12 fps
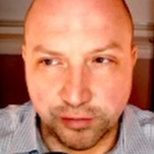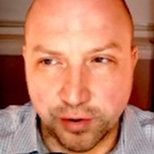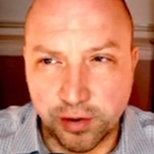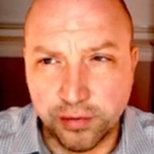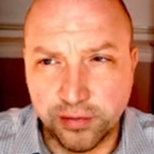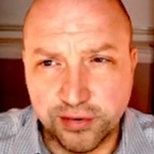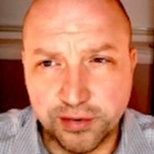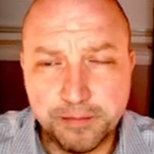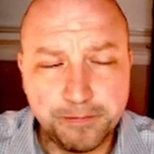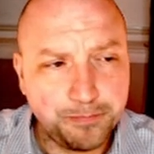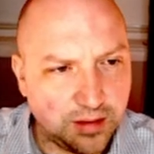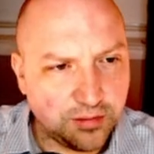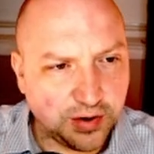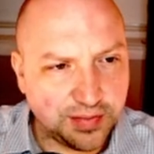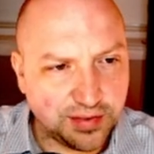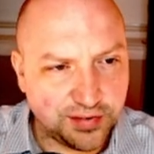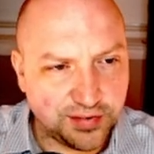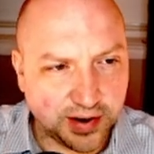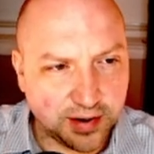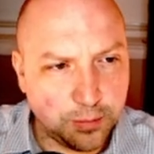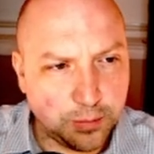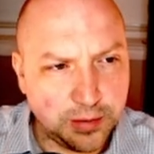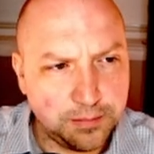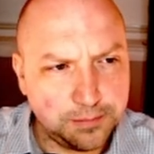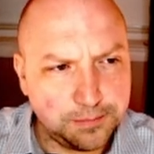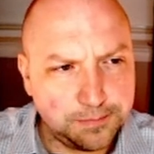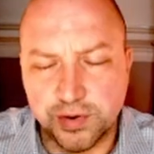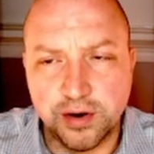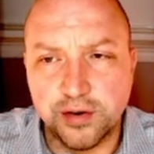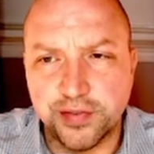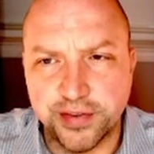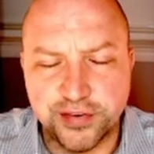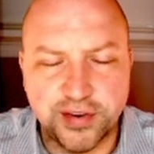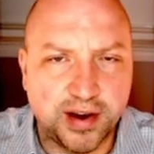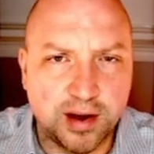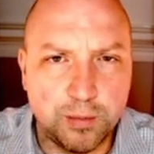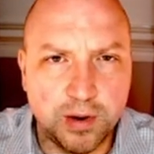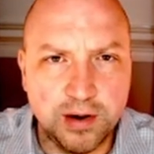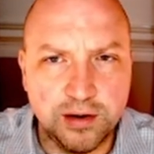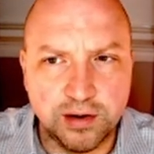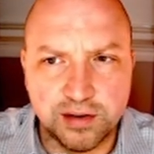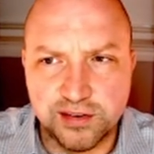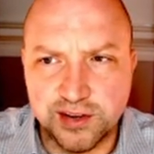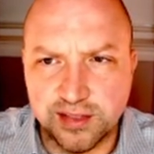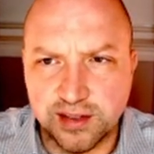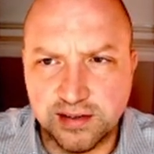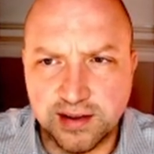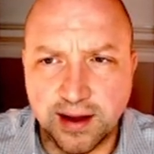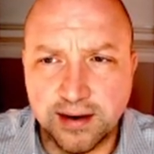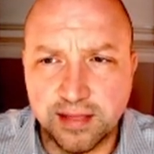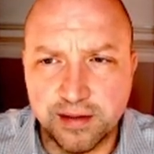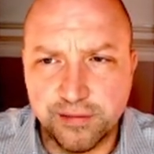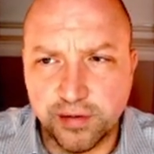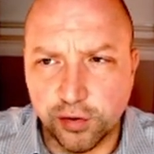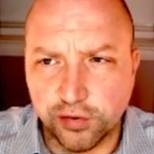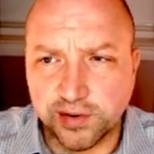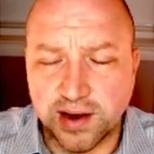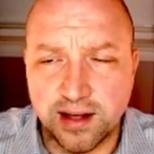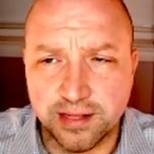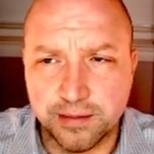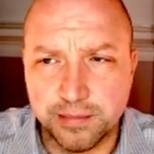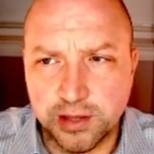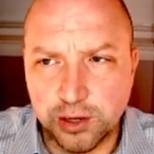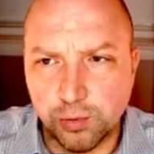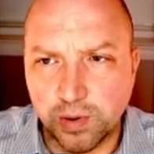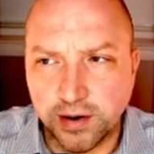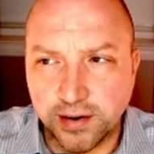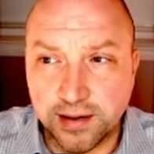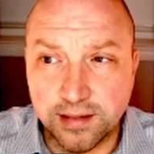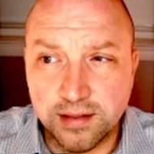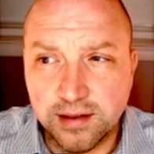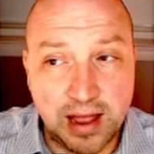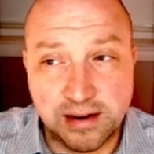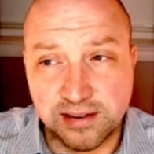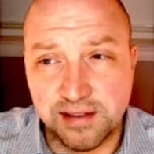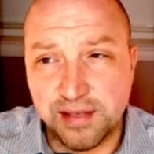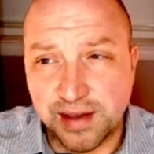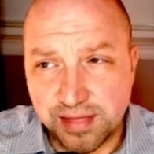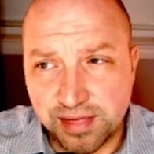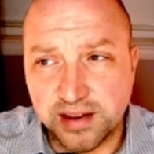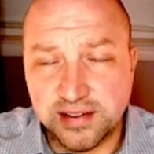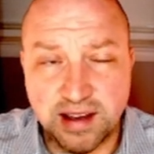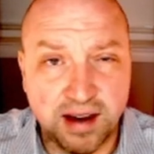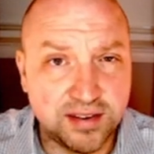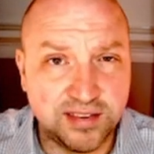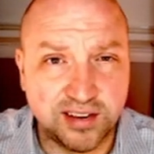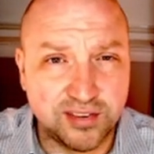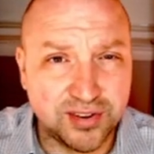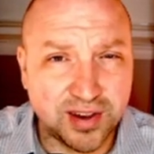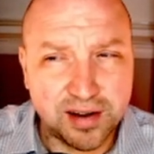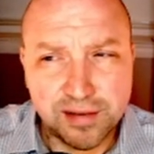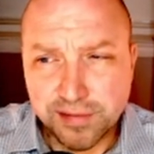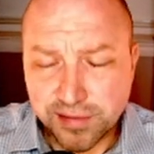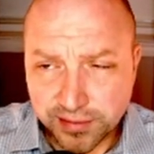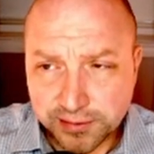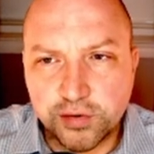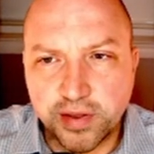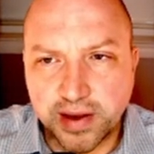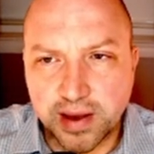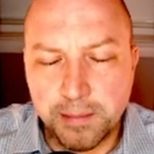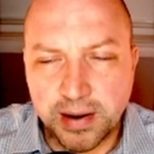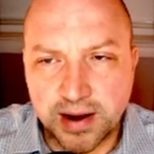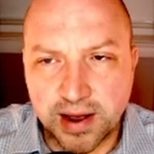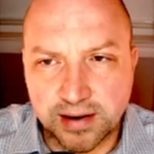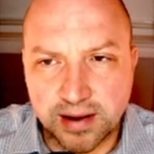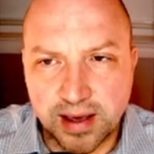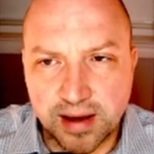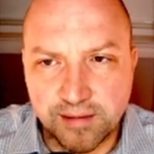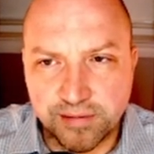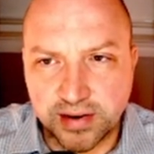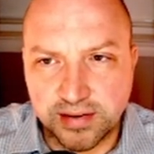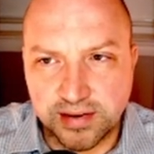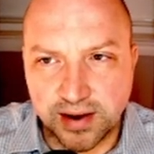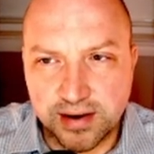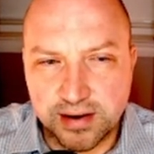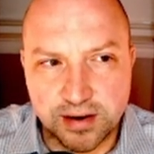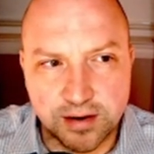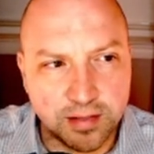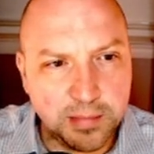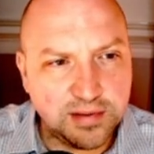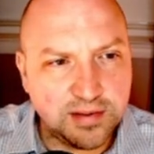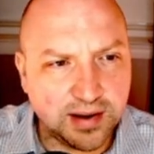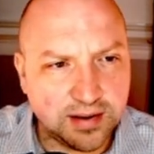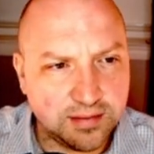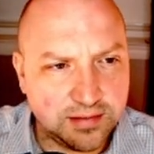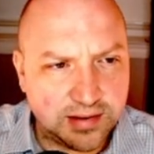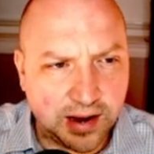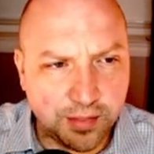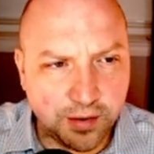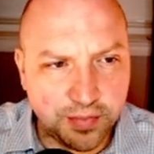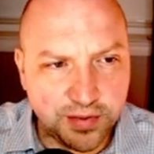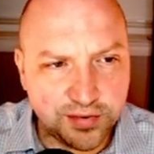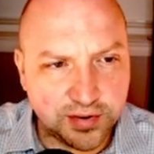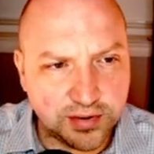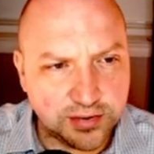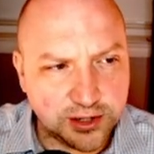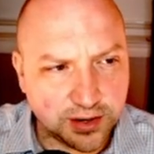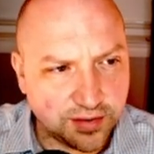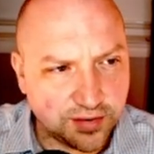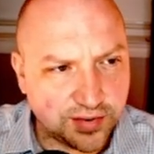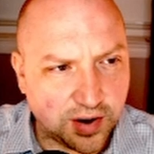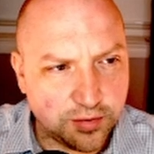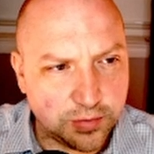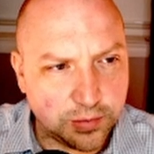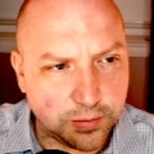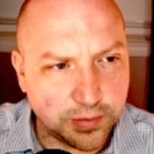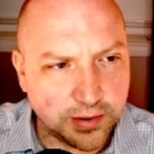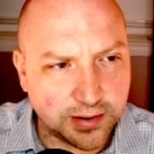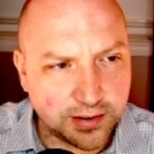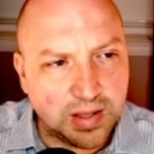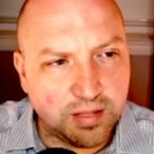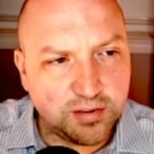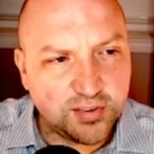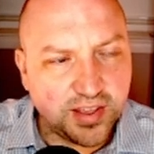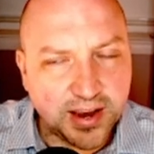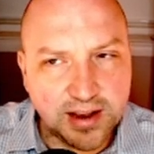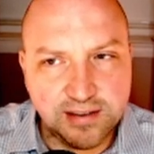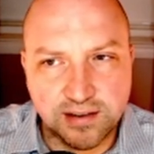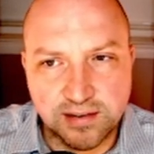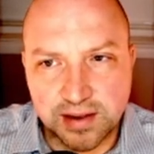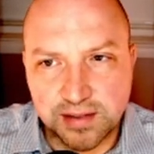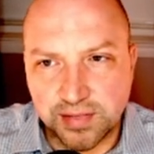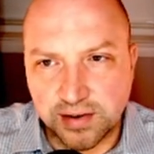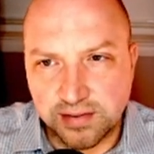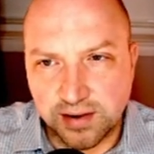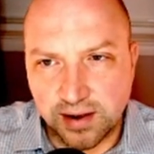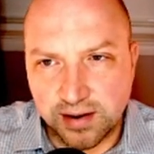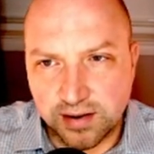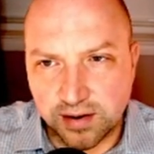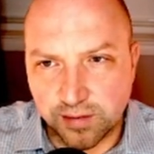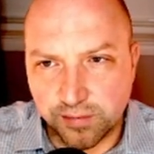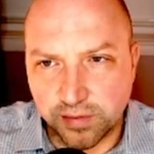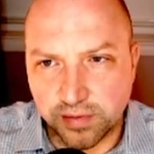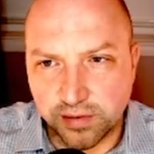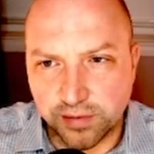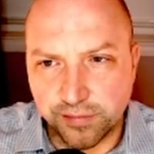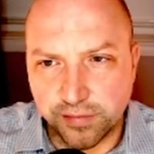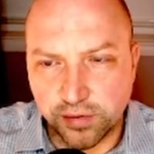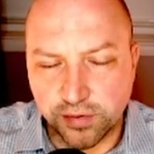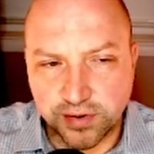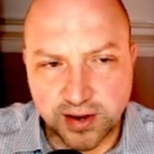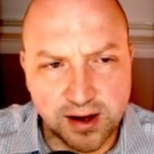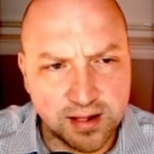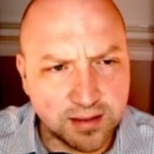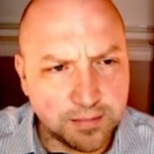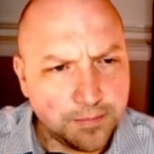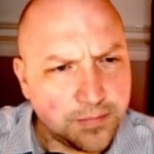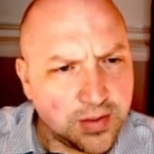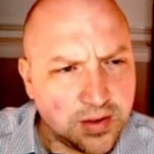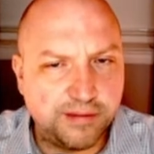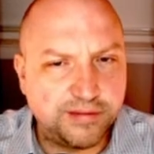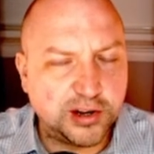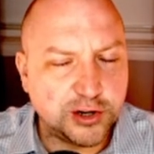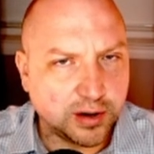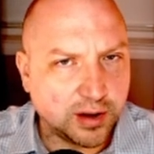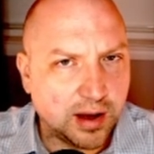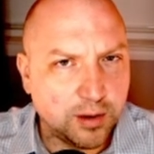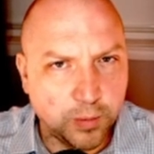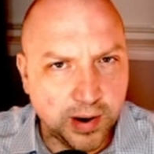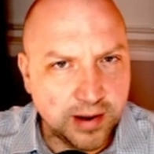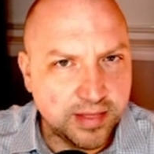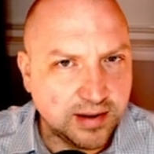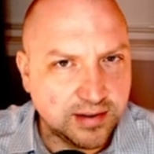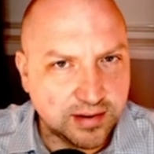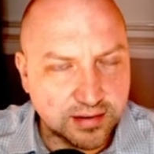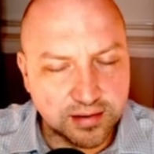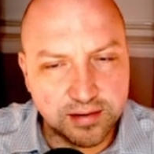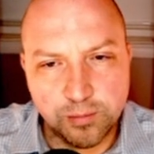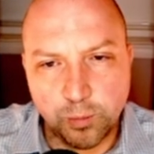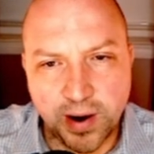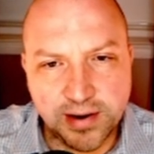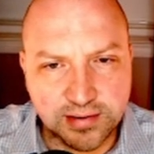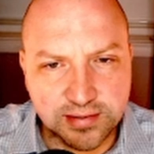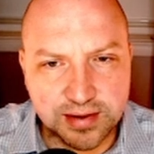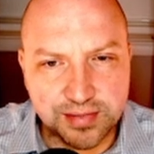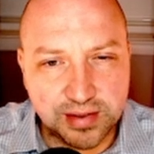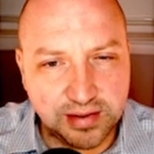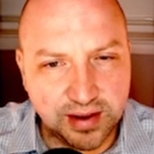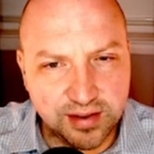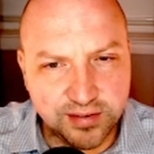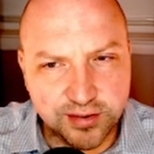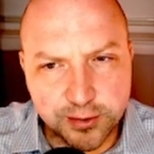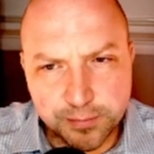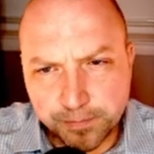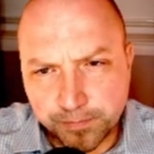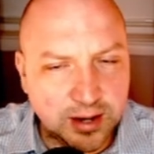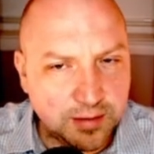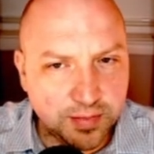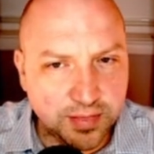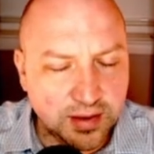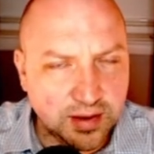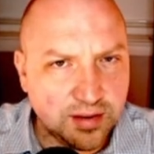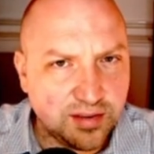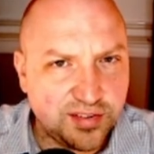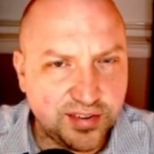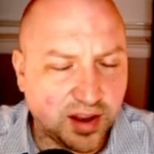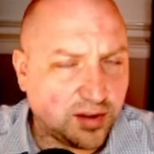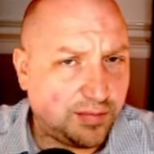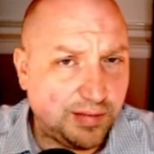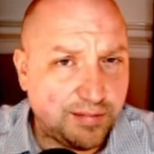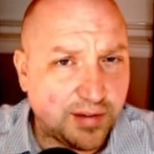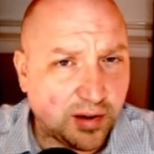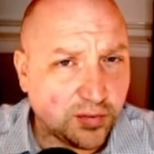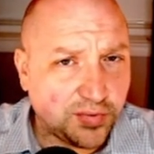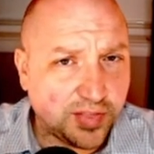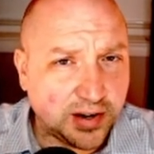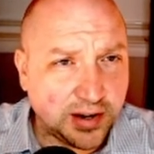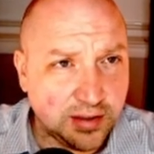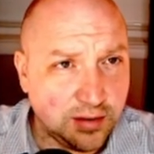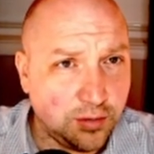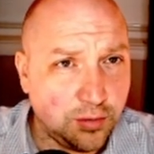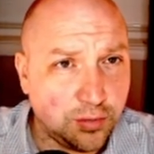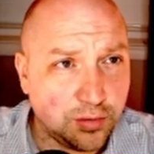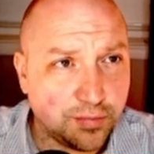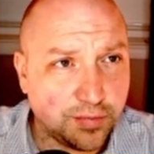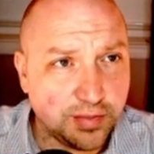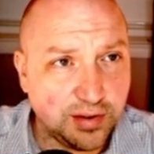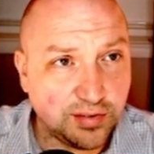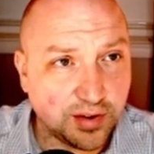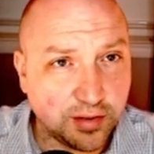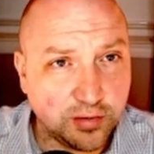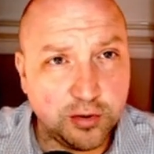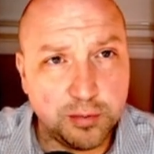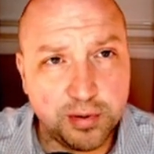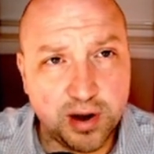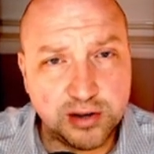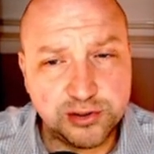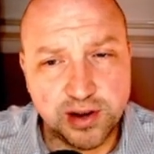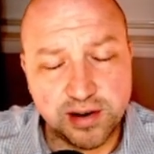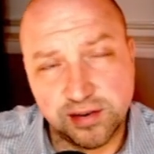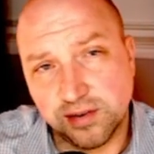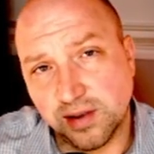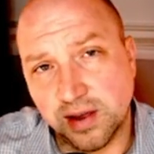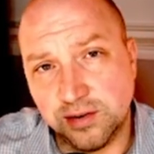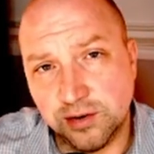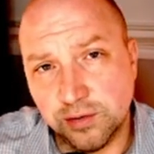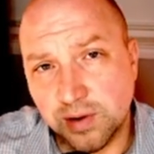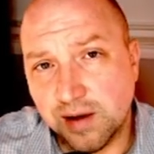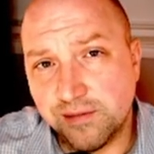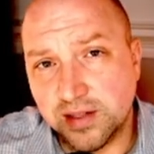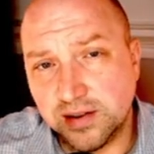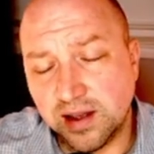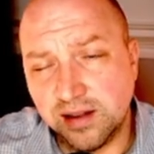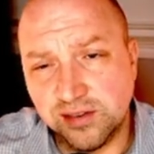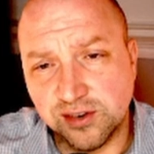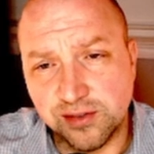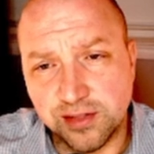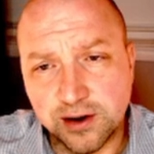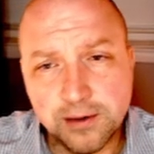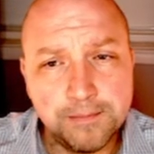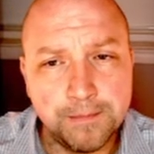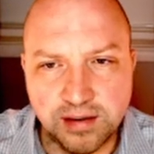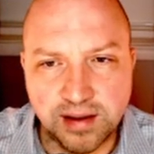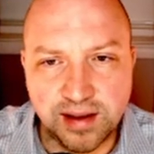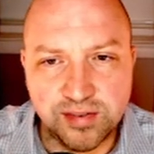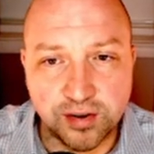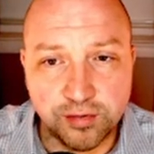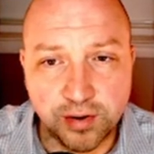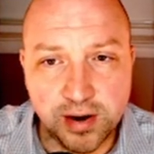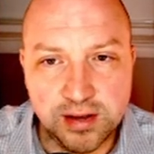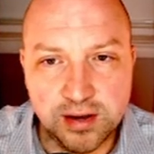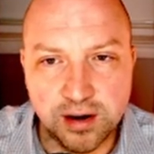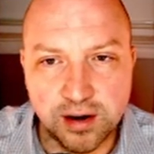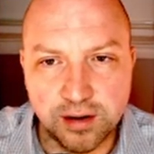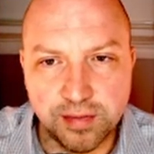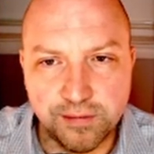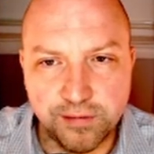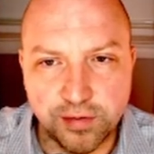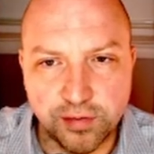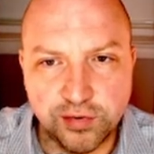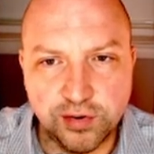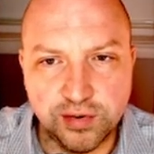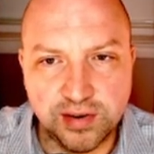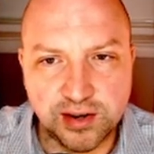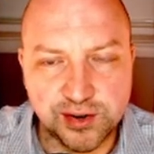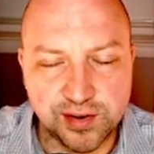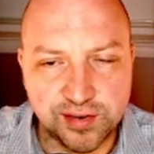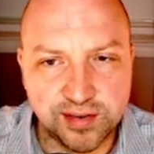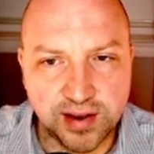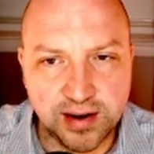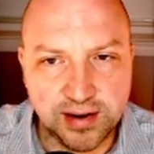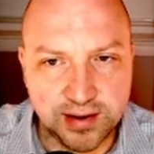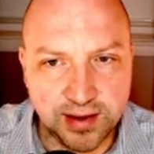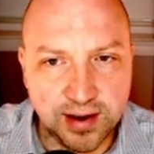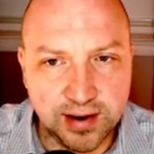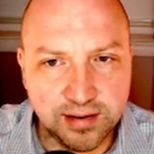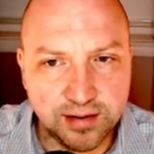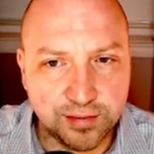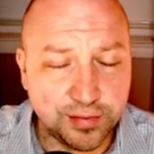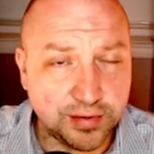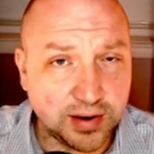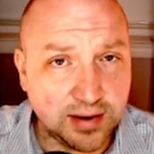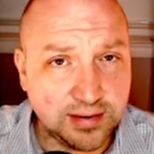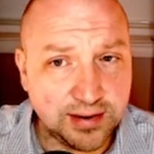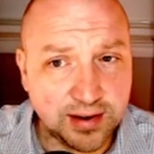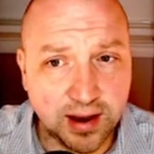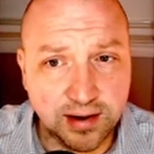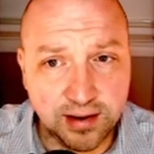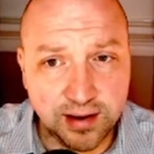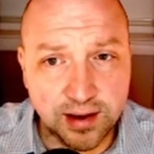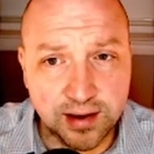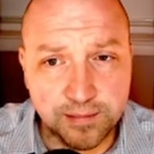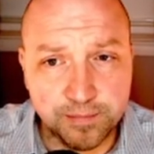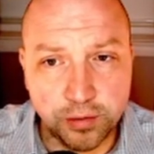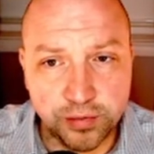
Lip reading: rows. Let's look at the second one. So here's the second one. You can see the date in the first column, the URL, and then the text itself. Looks like I may not have the date here. Let me download this and check this out real quick. Yeah, it looks like I didn't get the date here for this first column. I'll have to check out why I didn't get the dates here. In the CSV files that I use for these other two projects, I do have the dates in there. The dates are right here. The first two digits, 98 is for 1998,